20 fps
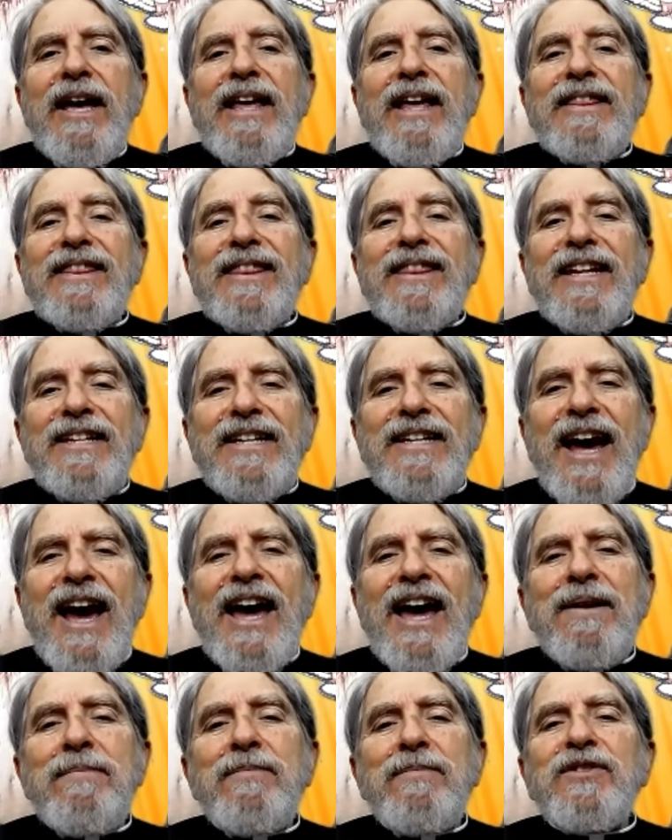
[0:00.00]
The
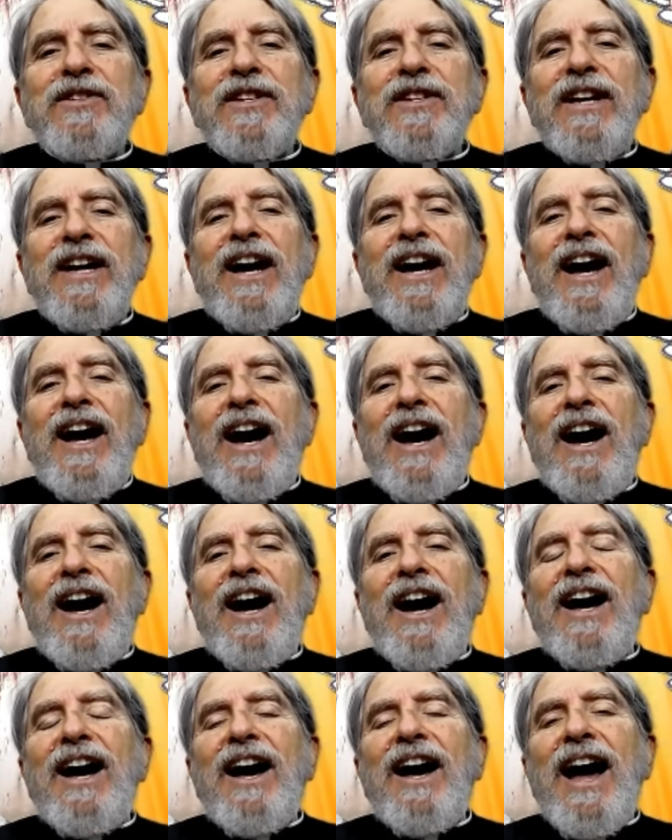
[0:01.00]
times,
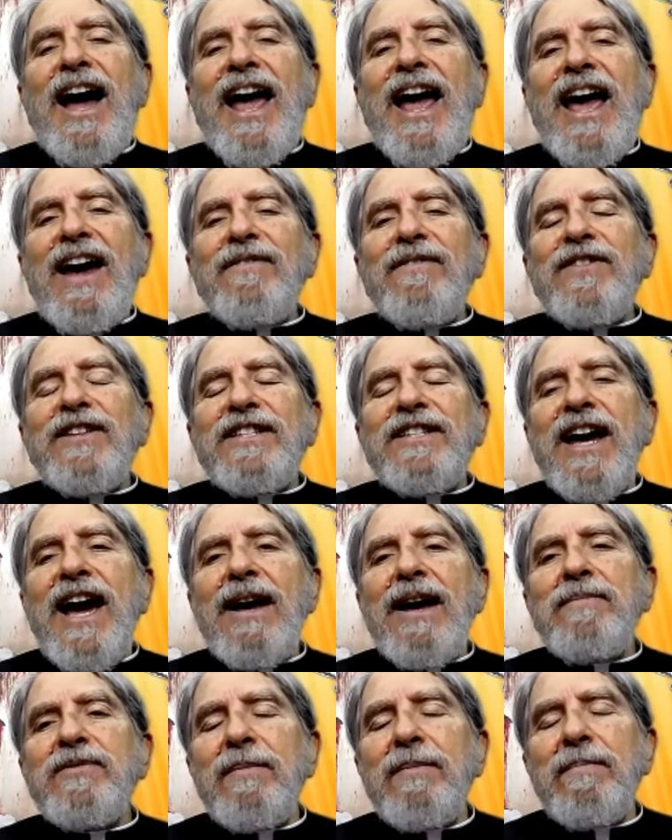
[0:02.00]
uh, I have the
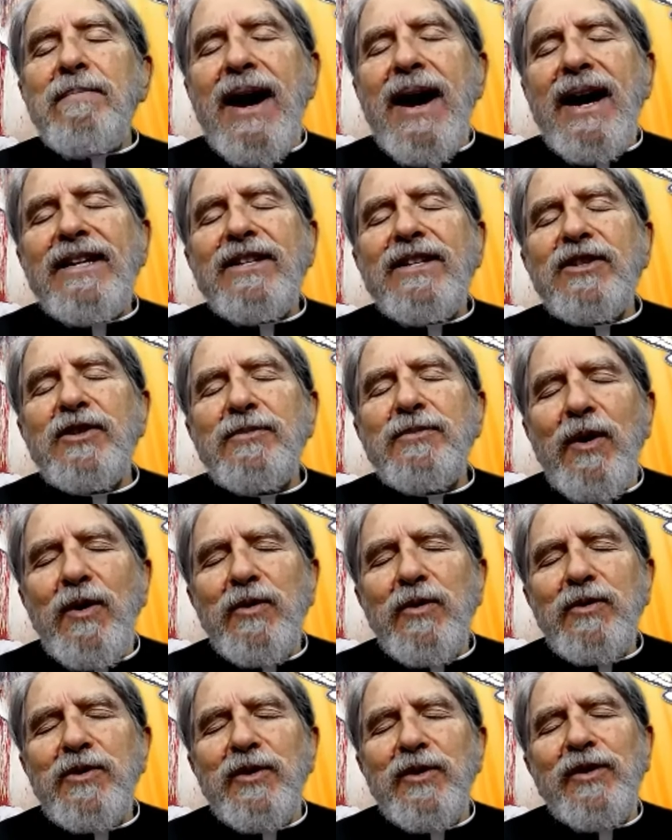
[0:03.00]
times at my
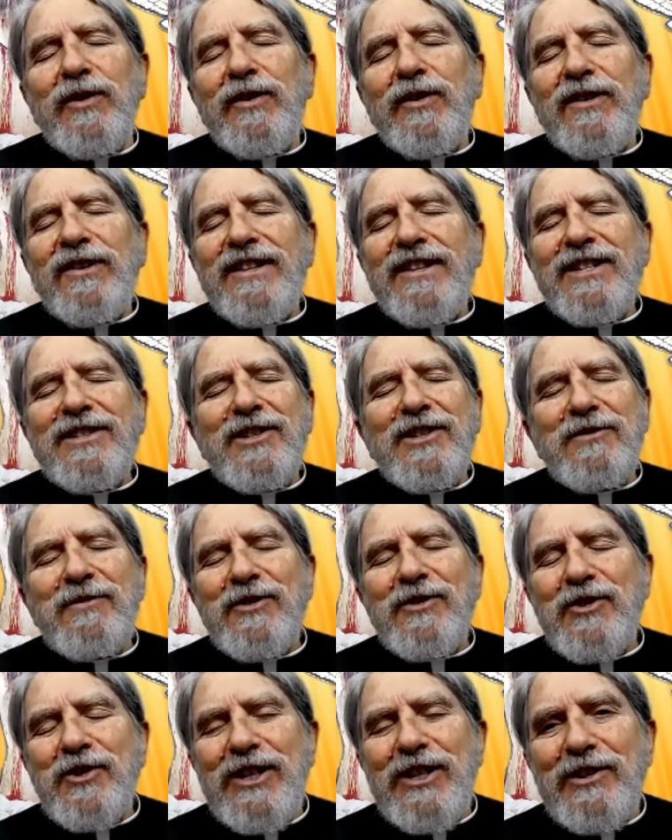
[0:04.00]
disposal. This is what
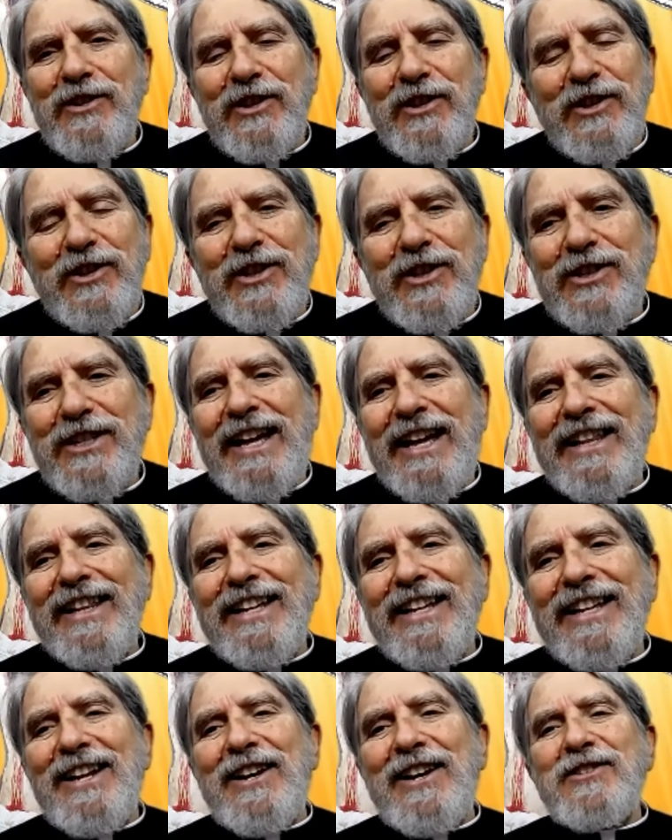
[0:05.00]
Jesus is
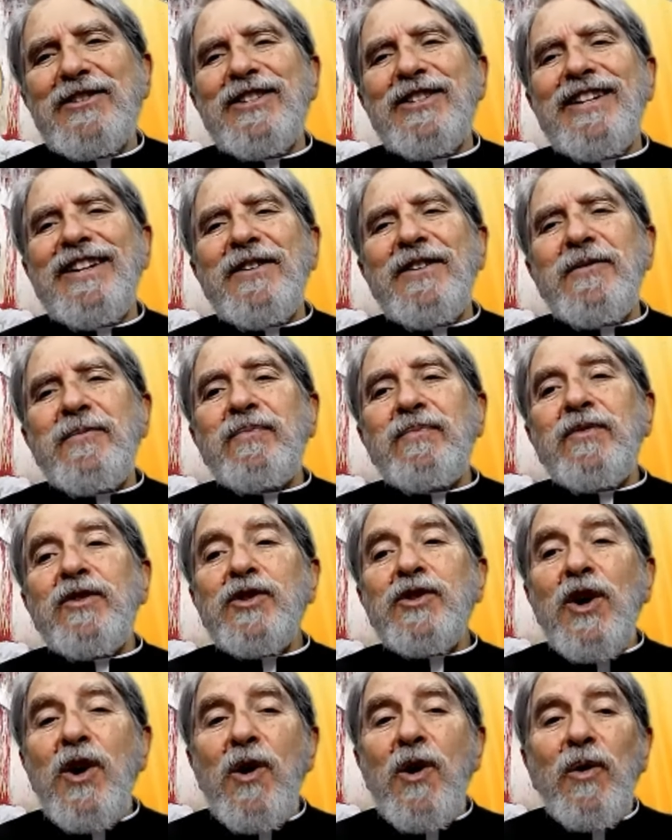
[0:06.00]
telling us.
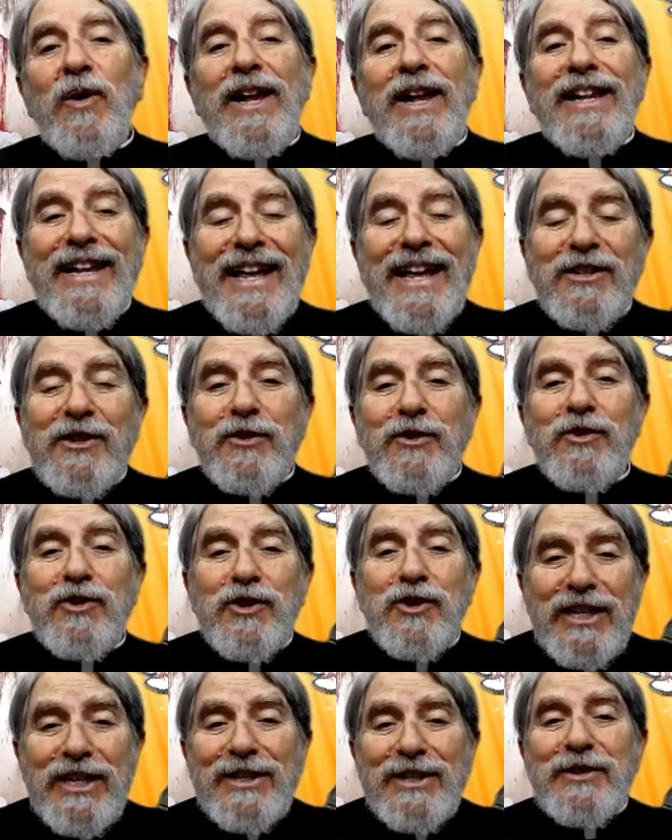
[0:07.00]
So let your
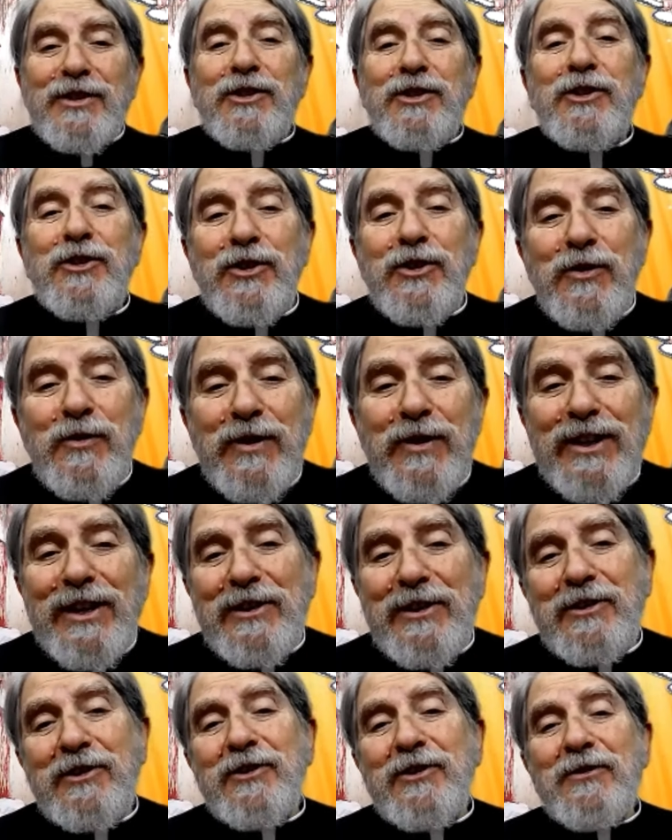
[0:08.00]
Jesus do
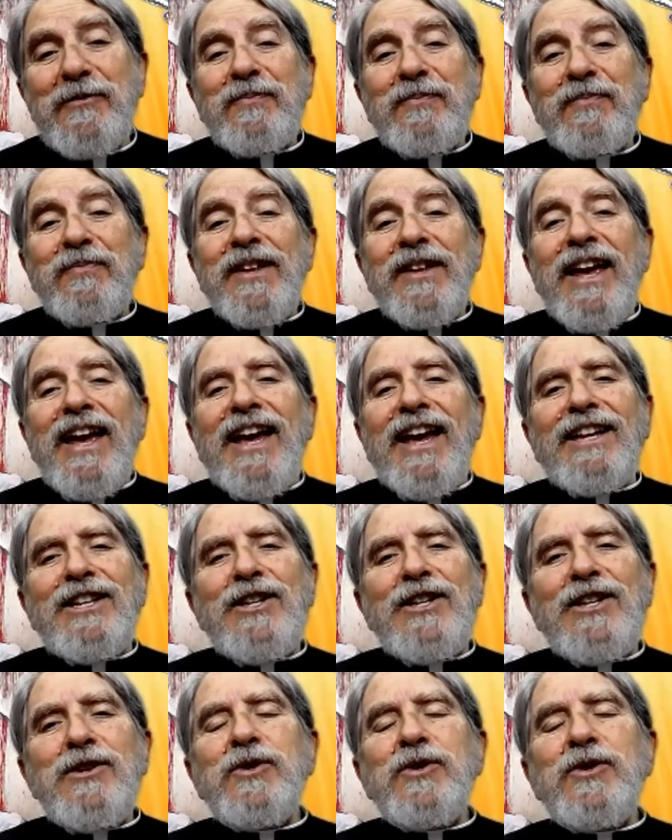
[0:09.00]
this, and you
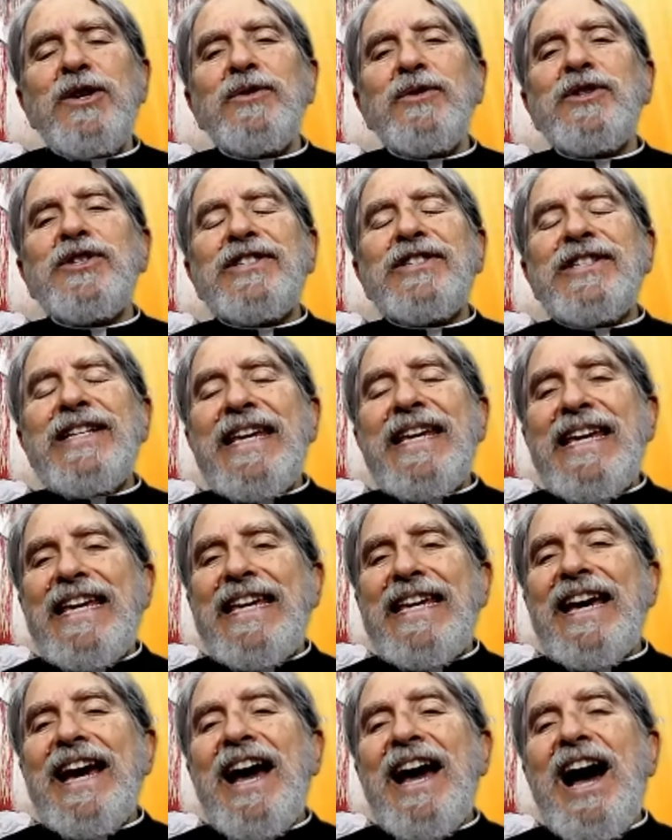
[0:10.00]
shall see
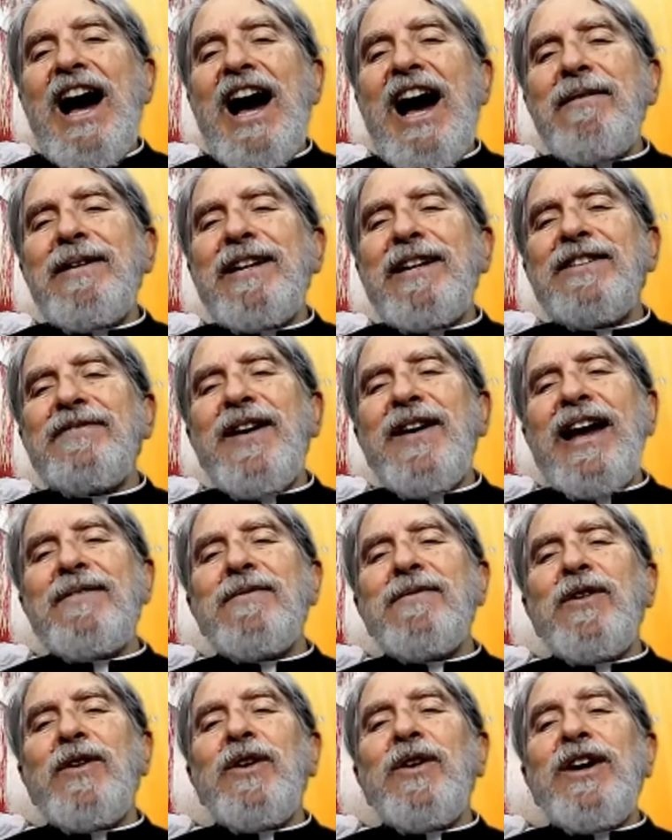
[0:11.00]
how my divine
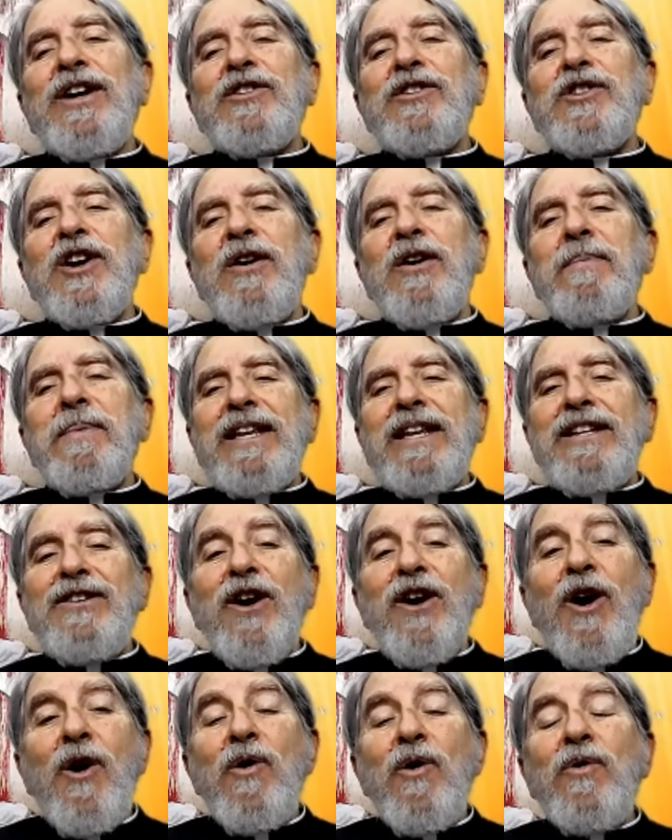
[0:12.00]
law shall be
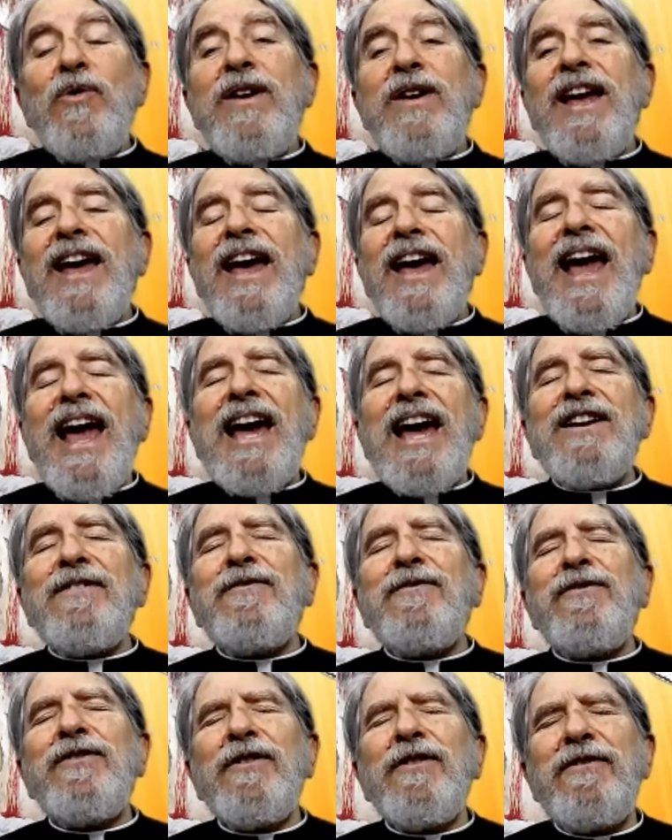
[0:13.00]
known and
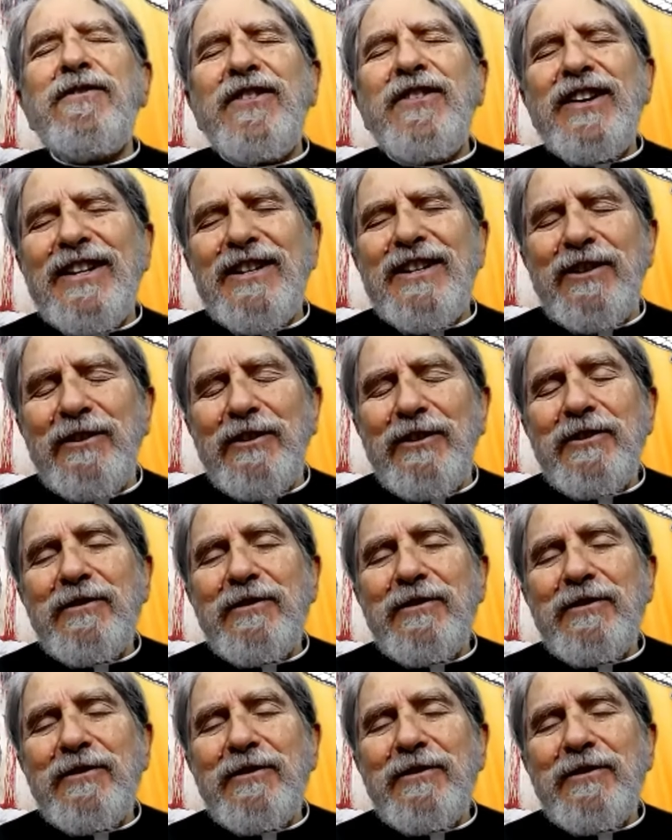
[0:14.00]
fulfilled.